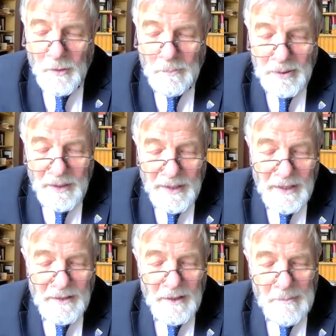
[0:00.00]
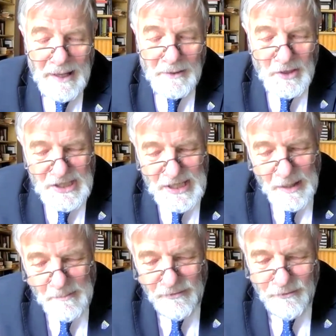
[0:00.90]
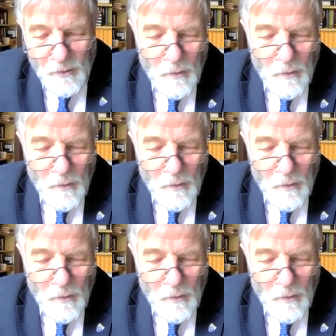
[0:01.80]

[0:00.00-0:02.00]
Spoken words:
complain about some